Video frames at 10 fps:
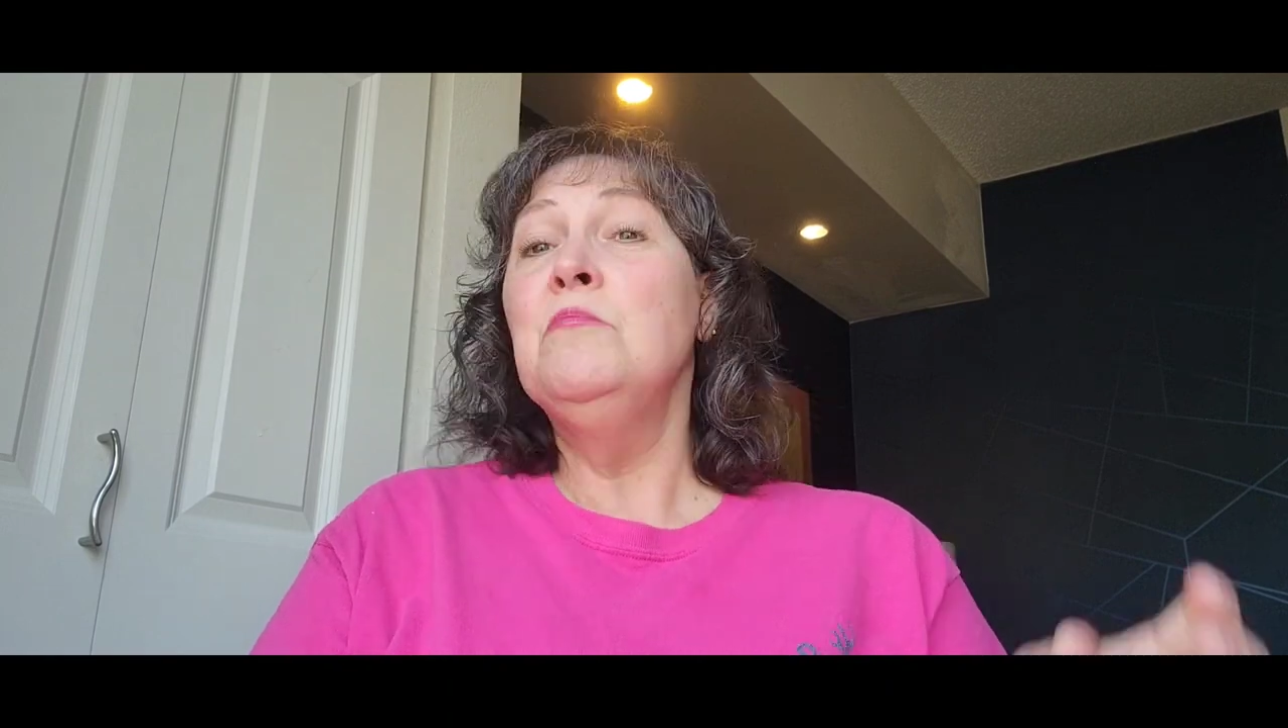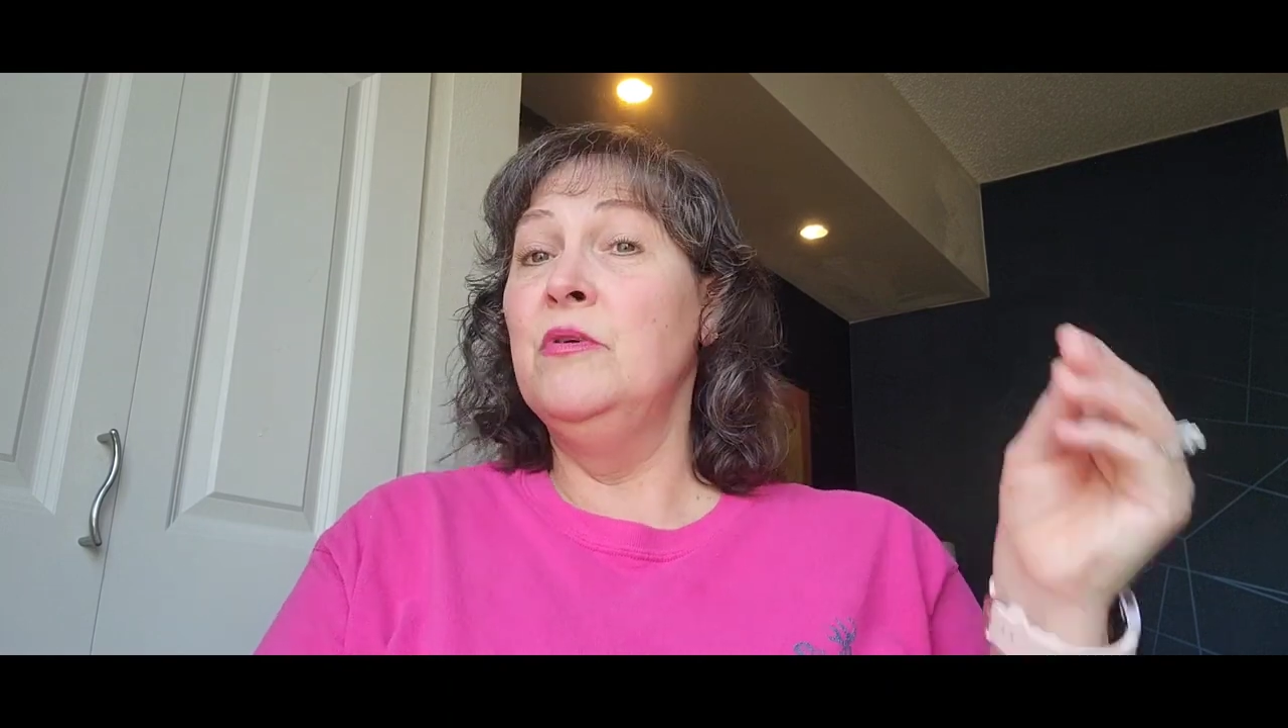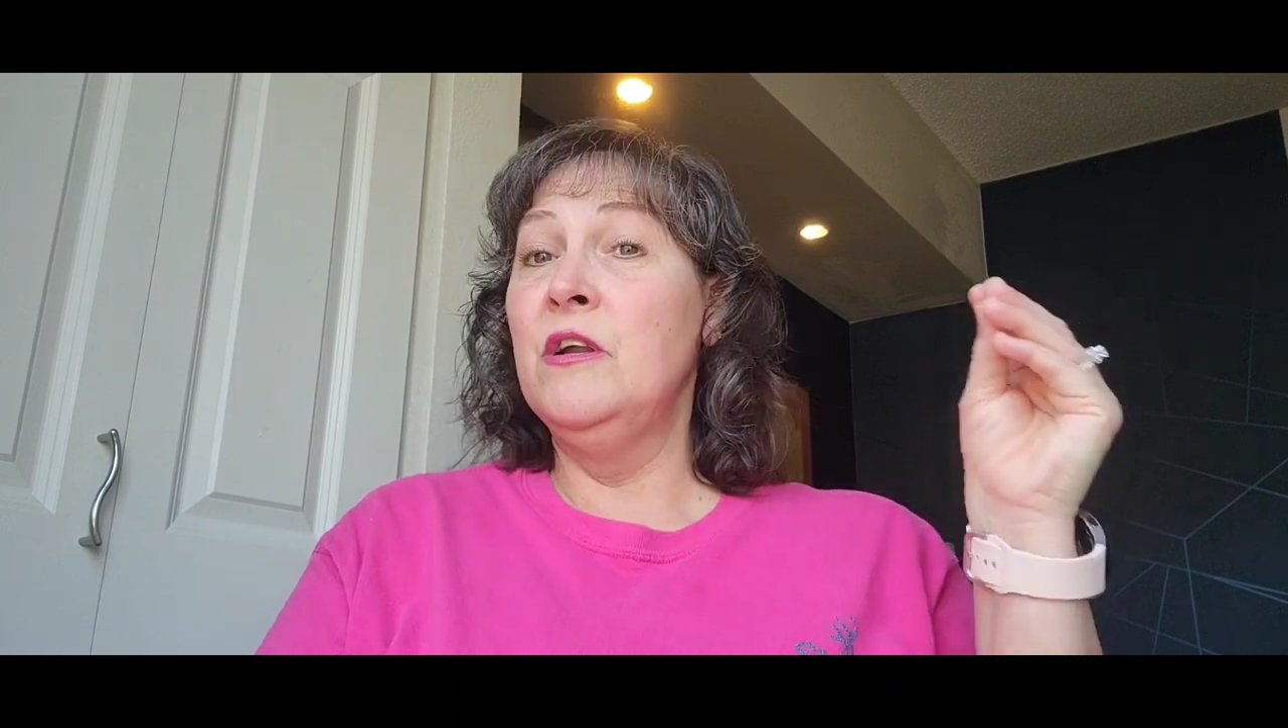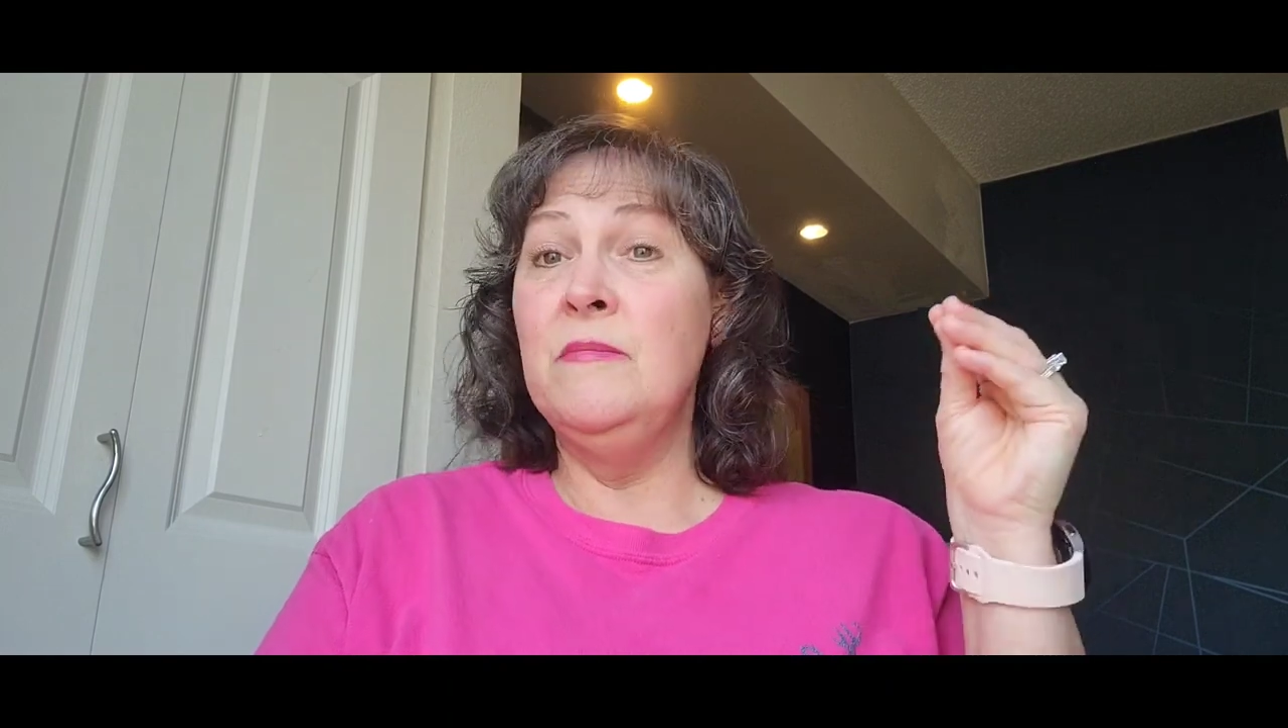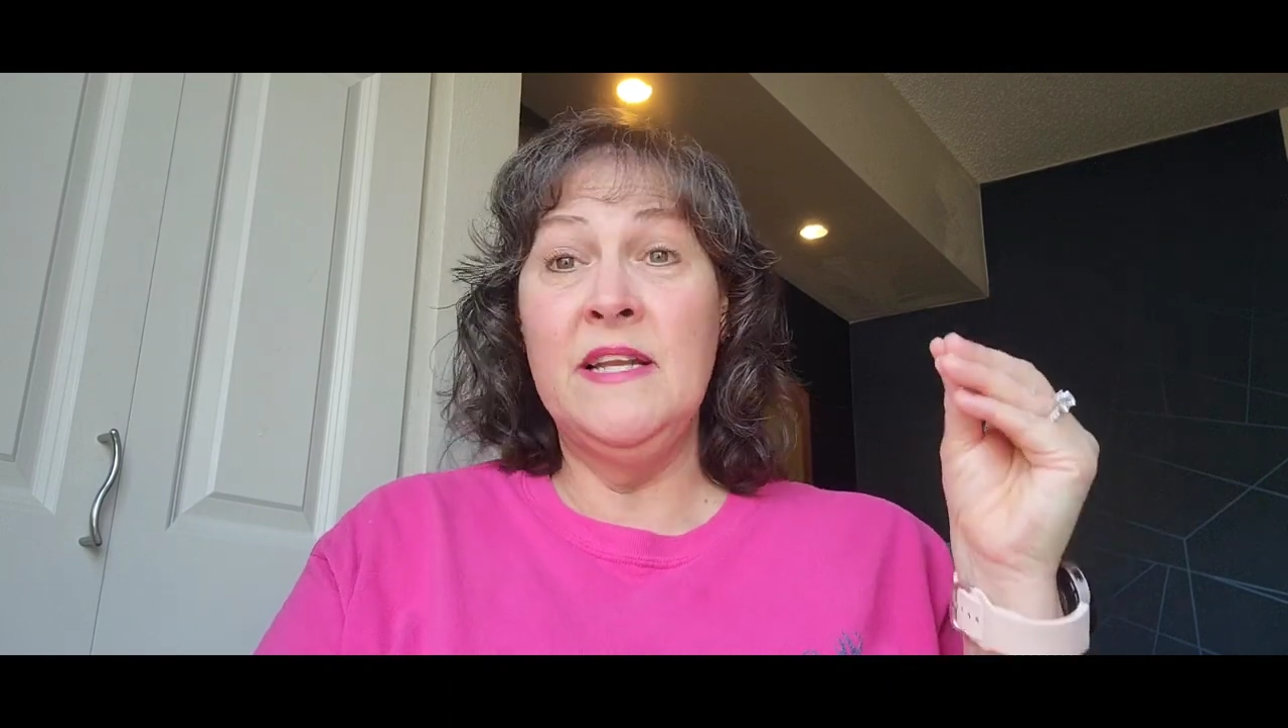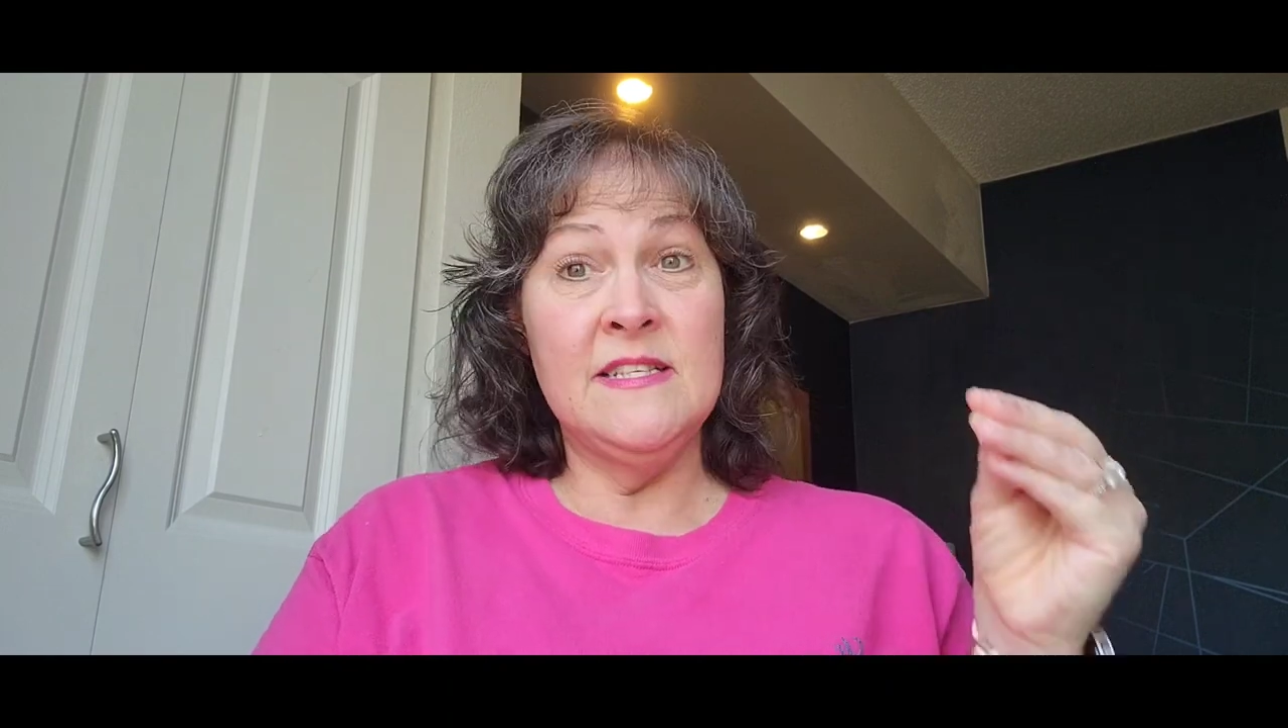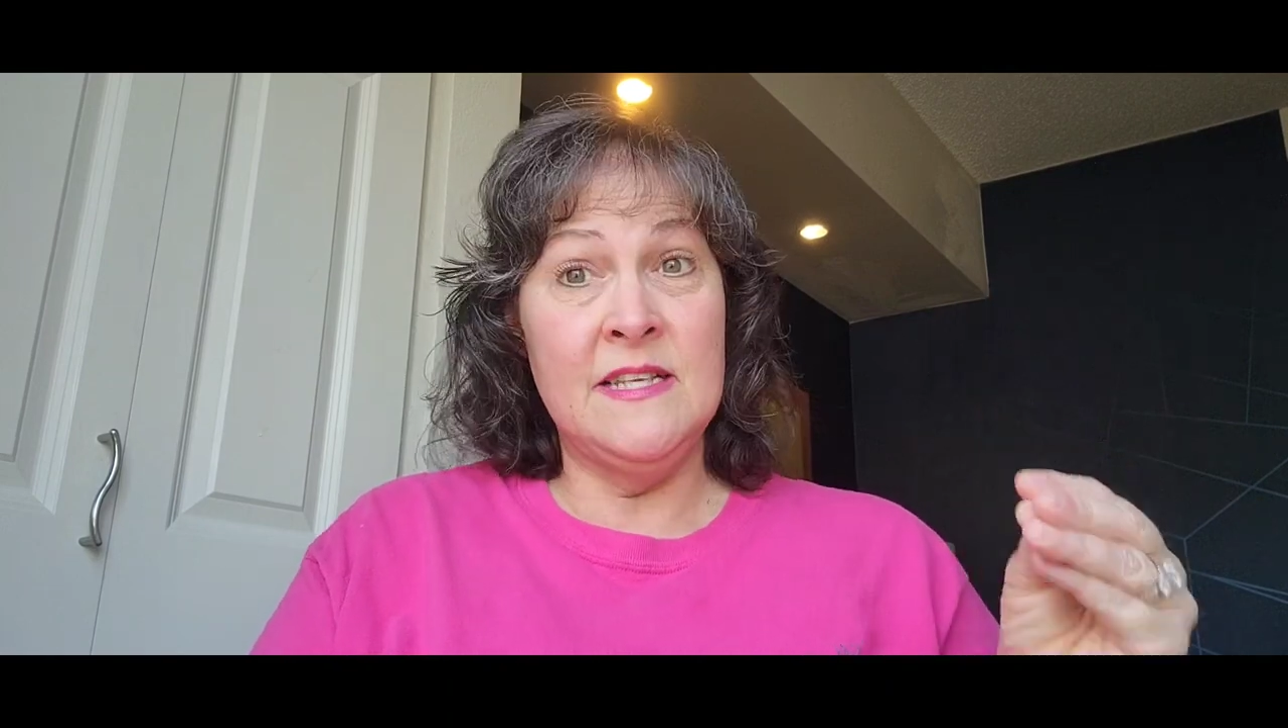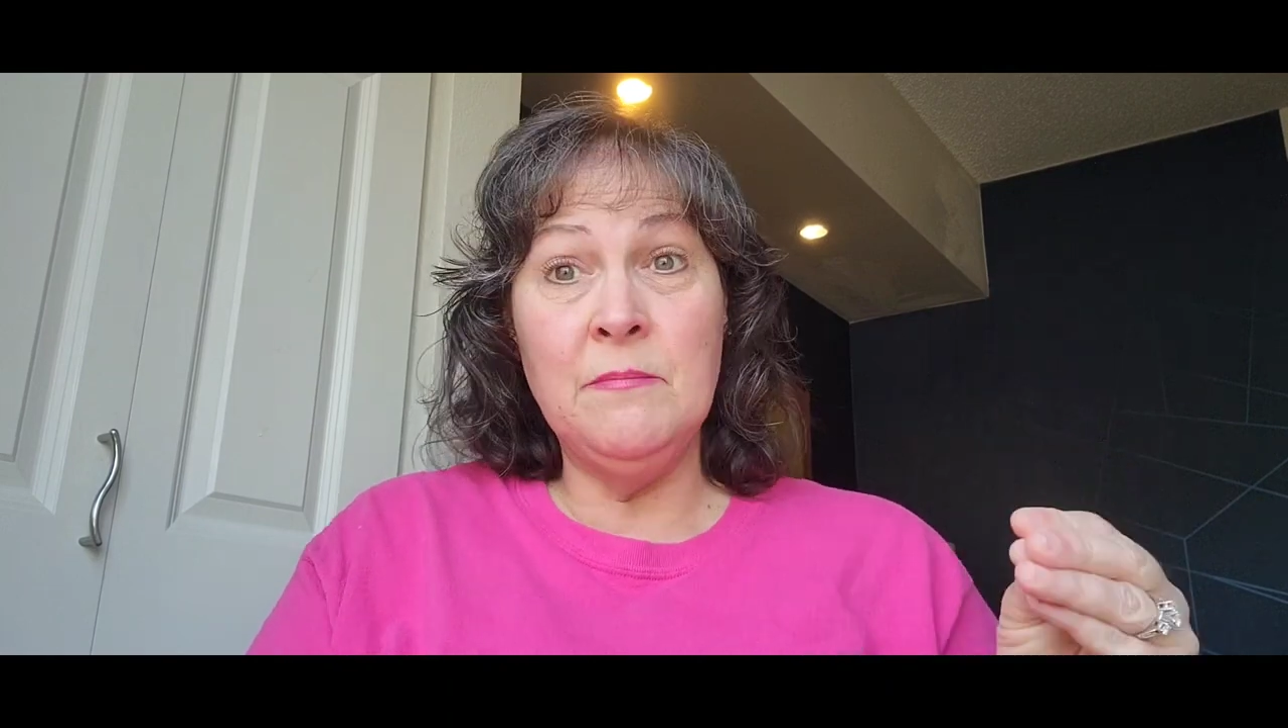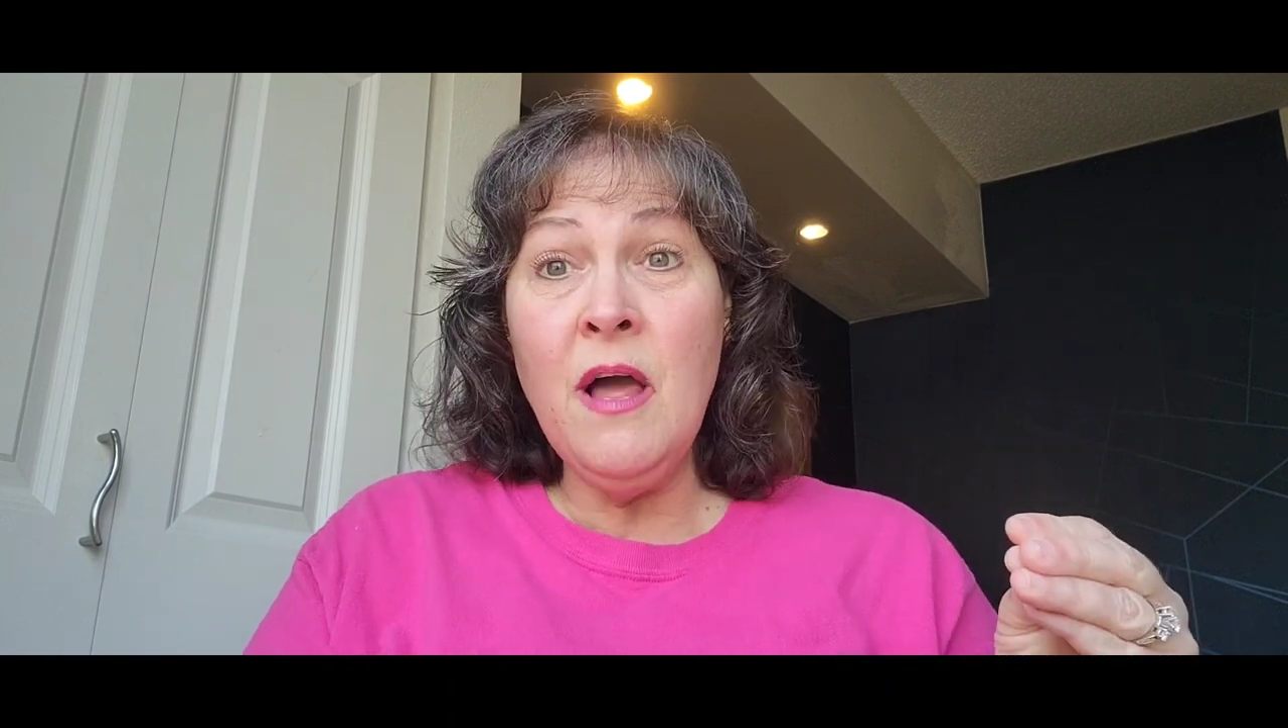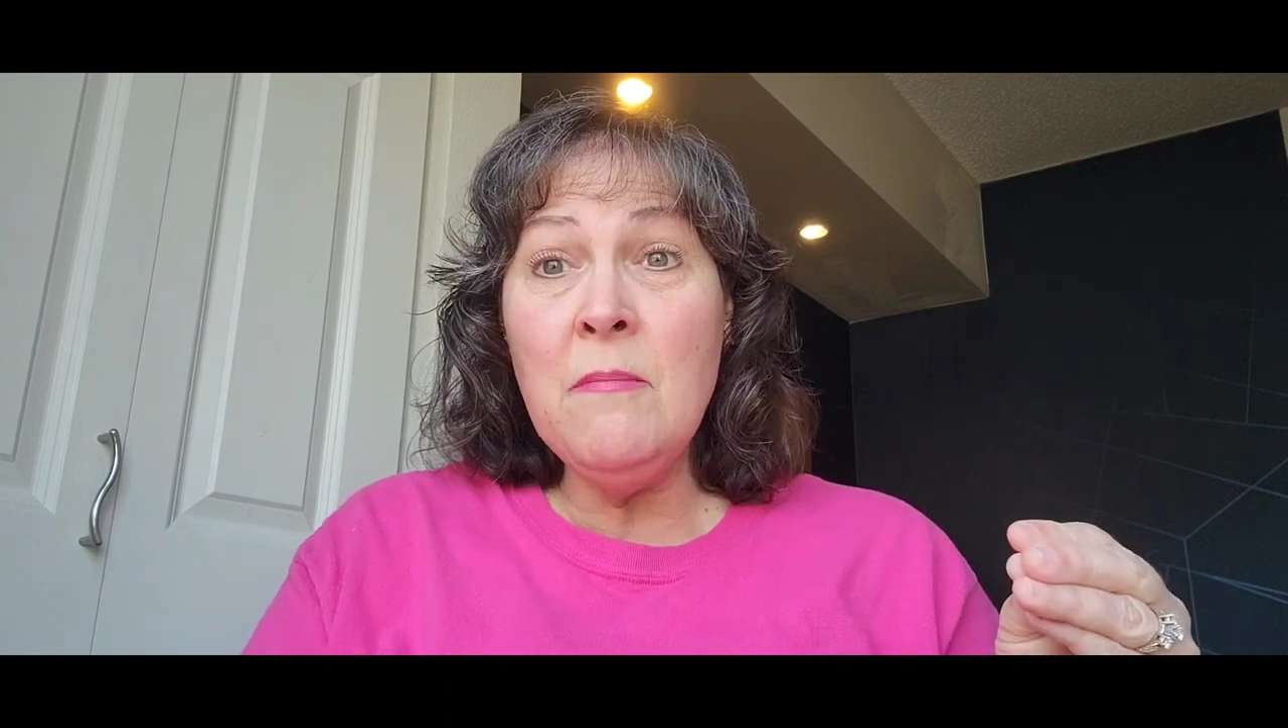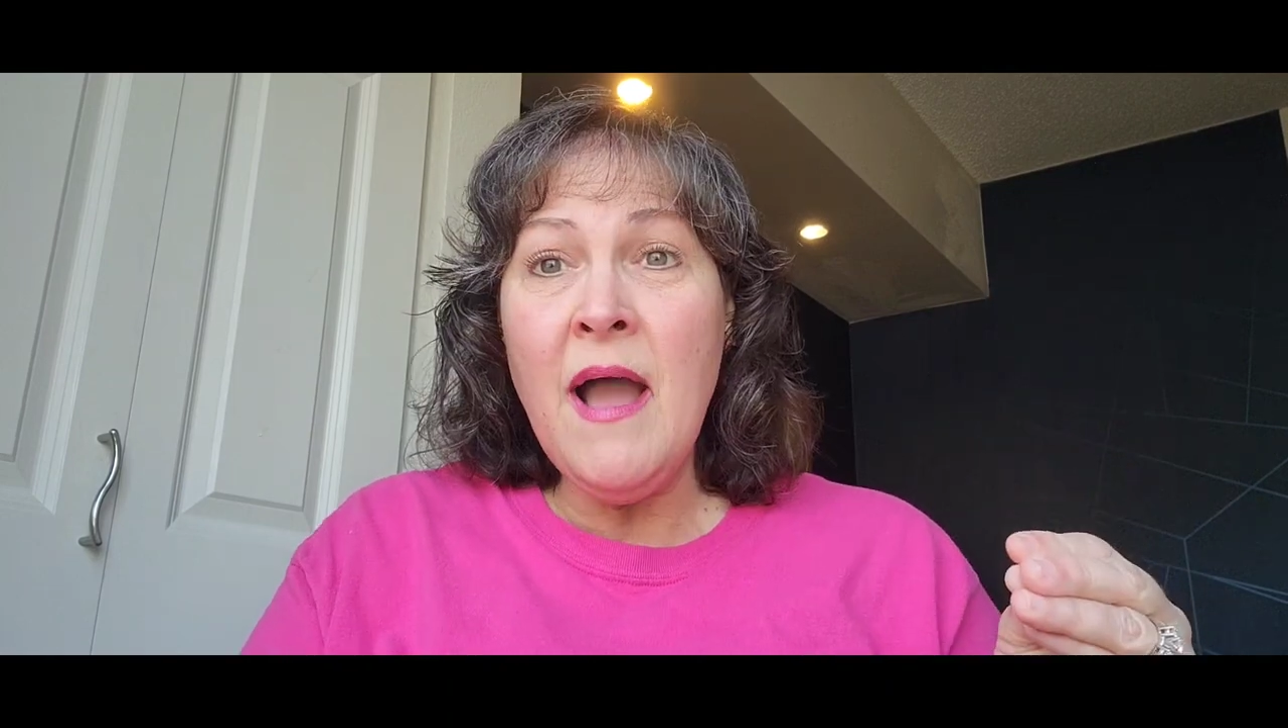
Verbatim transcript: put them in a Ziploc